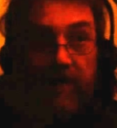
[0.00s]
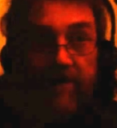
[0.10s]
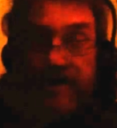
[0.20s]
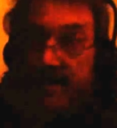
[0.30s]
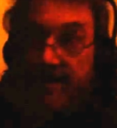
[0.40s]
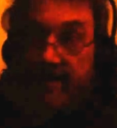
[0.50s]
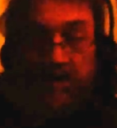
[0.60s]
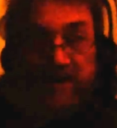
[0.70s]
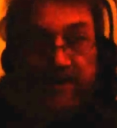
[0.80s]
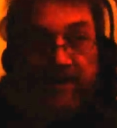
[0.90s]
of days, they
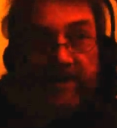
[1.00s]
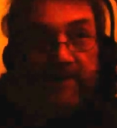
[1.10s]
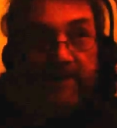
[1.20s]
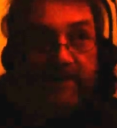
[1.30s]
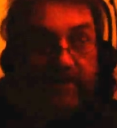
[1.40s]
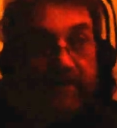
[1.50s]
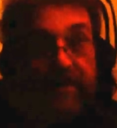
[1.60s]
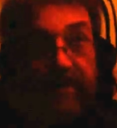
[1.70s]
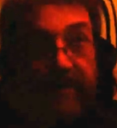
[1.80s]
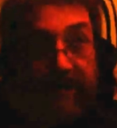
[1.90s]
basically accepted him into
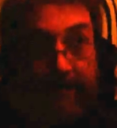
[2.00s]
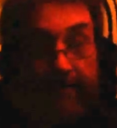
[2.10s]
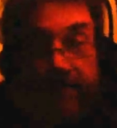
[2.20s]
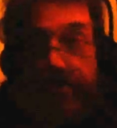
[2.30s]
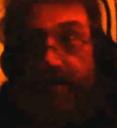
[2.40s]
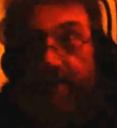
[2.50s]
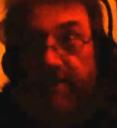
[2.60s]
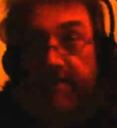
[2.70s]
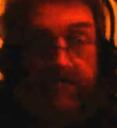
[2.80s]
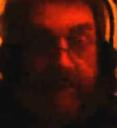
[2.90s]
their camp.
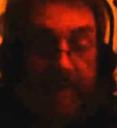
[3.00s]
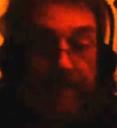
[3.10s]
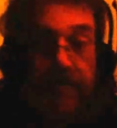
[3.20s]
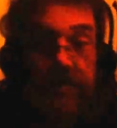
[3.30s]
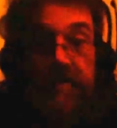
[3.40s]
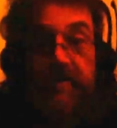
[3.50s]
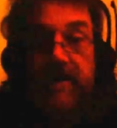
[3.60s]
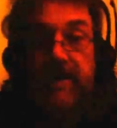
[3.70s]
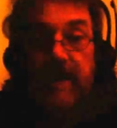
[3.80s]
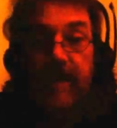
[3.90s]
So he's gone into
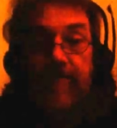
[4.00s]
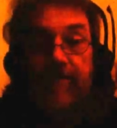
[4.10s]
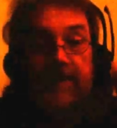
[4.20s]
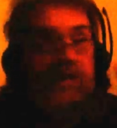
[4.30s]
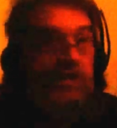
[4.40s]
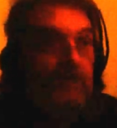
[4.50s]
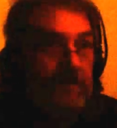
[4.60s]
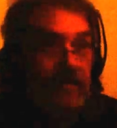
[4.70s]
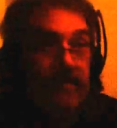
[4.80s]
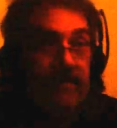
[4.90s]
their camp, and he's got
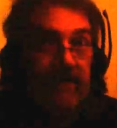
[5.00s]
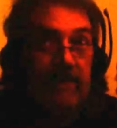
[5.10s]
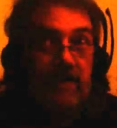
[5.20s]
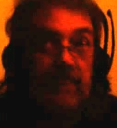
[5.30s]
to friendly with them,